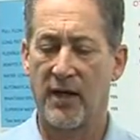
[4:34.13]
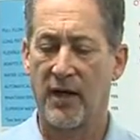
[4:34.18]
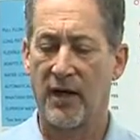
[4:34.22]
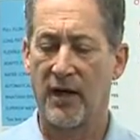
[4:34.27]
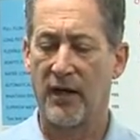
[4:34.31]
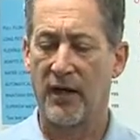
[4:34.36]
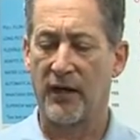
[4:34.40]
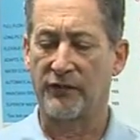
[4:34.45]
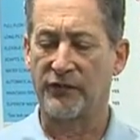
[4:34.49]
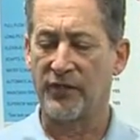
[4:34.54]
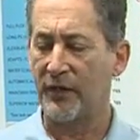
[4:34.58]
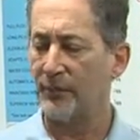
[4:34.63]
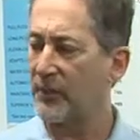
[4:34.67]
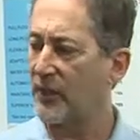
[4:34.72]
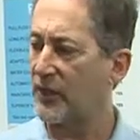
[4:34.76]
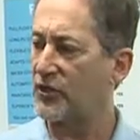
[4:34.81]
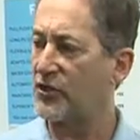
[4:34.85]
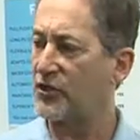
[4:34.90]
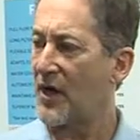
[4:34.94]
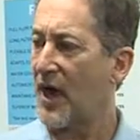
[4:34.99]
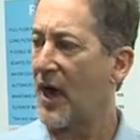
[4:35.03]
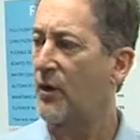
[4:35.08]
Uh, 10
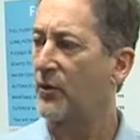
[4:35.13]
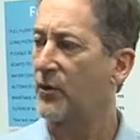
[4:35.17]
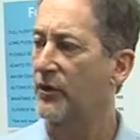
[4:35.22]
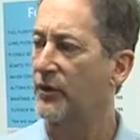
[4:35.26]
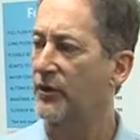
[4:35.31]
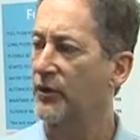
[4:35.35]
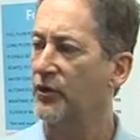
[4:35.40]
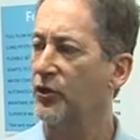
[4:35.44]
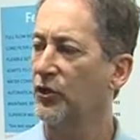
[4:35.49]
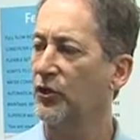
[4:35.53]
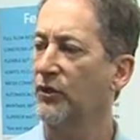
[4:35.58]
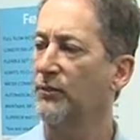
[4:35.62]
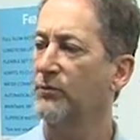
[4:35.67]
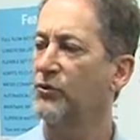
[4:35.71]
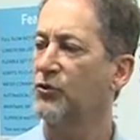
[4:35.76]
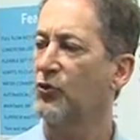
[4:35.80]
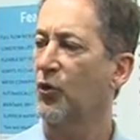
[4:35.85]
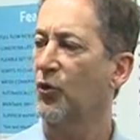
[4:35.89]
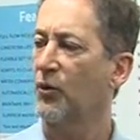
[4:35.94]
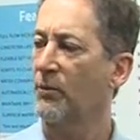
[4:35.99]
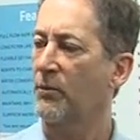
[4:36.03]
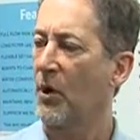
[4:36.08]
minute shower, you'll
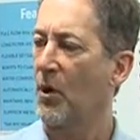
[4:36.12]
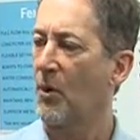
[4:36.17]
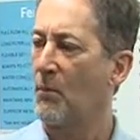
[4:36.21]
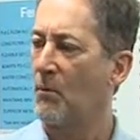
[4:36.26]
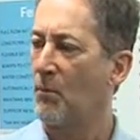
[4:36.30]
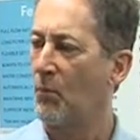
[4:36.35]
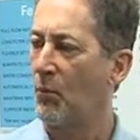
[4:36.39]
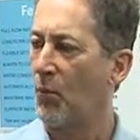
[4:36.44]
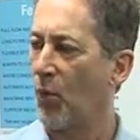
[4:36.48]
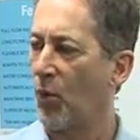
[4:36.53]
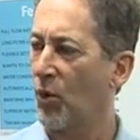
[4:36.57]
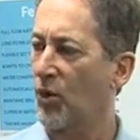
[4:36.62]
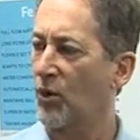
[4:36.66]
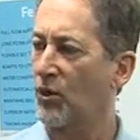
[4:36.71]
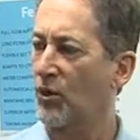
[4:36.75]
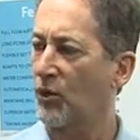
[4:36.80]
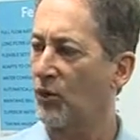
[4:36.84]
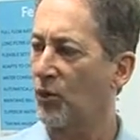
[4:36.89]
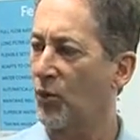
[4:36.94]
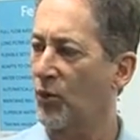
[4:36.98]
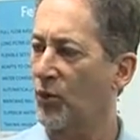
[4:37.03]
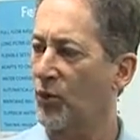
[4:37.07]
absorb more
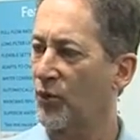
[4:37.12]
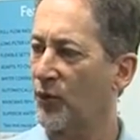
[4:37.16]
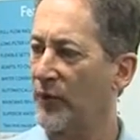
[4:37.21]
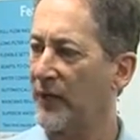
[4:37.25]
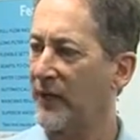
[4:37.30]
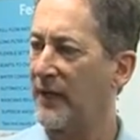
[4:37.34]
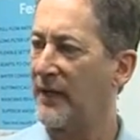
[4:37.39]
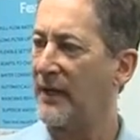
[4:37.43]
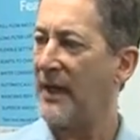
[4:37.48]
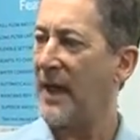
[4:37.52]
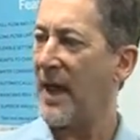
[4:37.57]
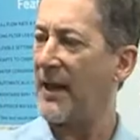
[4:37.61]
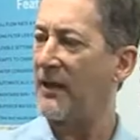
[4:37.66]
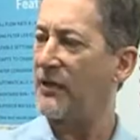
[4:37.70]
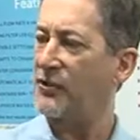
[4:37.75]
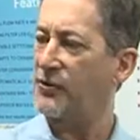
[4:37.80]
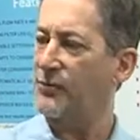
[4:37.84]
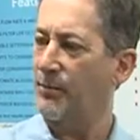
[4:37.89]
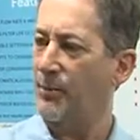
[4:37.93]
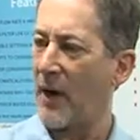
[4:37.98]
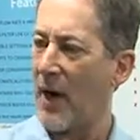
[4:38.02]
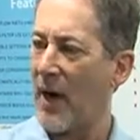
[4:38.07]
chlorine and
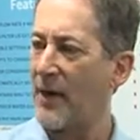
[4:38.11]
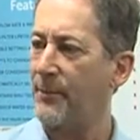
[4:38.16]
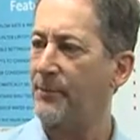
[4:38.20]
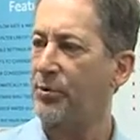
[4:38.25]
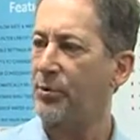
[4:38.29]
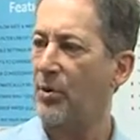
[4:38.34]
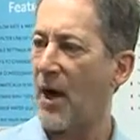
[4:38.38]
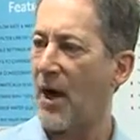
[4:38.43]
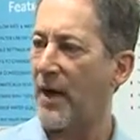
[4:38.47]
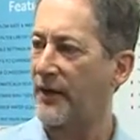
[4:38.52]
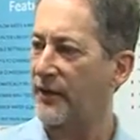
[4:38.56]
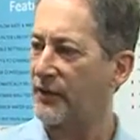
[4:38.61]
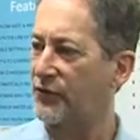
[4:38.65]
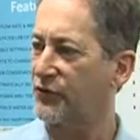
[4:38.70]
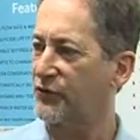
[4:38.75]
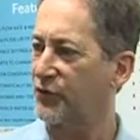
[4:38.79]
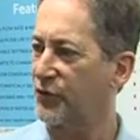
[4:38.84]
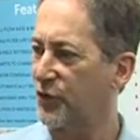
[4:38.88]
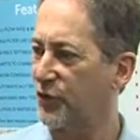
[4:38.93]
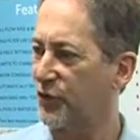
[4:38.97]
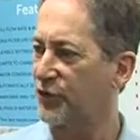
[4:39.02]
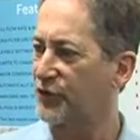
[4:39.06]
its byproducts
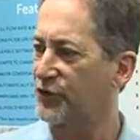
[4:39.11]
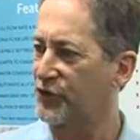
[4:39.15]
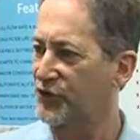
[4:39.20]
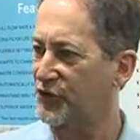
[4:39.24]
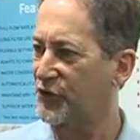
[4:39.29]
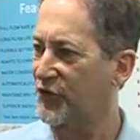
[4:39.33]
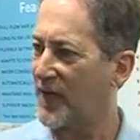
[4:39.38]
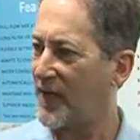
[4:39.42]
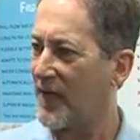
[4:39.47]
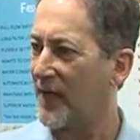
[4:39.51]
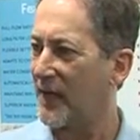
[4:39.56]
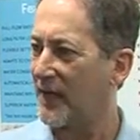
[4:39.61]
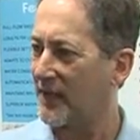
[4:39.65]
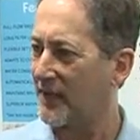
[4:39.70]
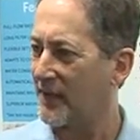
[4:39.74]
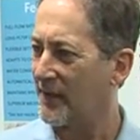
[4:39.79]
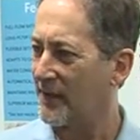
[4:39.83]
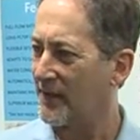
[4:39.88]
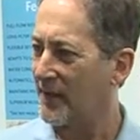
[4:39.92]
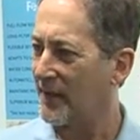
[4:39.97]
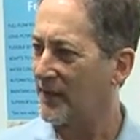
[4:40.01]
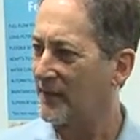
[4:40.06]
through your skin
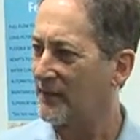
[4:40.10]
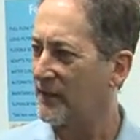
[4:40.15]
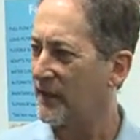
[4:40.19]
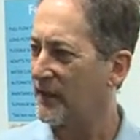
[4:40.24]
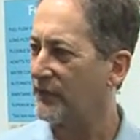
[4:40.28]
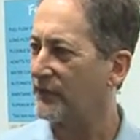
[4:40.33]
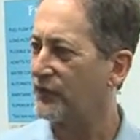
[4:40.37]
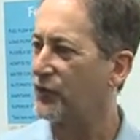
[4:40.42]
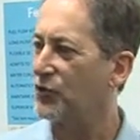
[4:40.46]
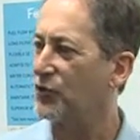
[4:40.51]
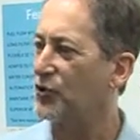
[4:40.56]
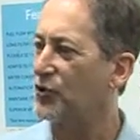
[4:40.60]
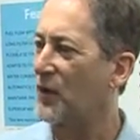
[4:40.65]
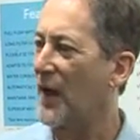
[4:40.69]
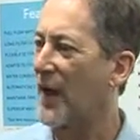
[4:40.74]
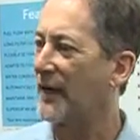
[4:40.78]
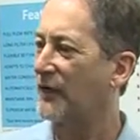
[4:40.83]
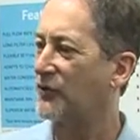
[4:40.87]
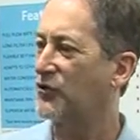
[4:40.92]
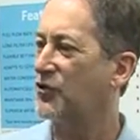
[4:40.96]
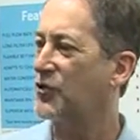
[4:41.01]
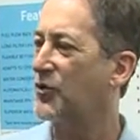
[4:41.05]
than if wow. you
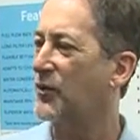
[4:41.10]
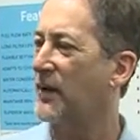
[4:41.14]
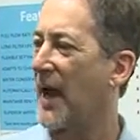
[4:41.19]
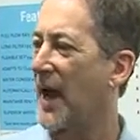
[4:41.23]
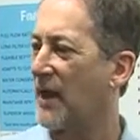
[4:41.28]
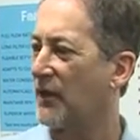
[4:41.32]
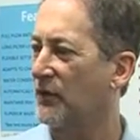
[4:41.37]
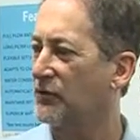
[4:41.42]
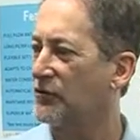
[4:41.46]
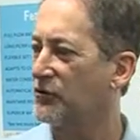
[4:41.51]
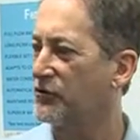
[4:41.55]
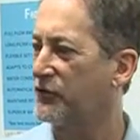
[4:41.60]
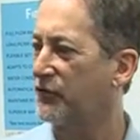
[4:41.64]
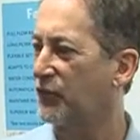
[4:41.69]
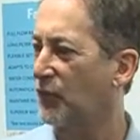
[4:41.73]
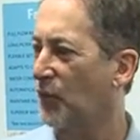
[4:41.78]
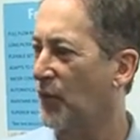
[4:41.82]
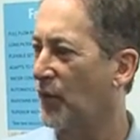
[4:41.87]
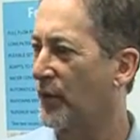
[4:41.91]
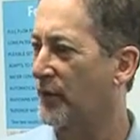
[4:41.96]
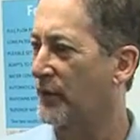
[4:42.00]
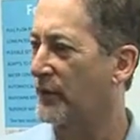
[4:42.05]
drank two gallons
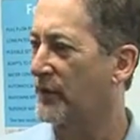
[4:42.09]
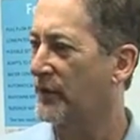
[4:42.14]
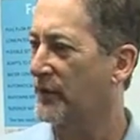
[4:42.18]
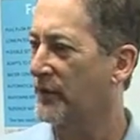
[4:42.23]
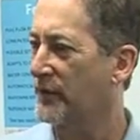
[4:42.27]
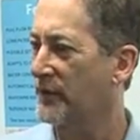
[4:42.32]
of water.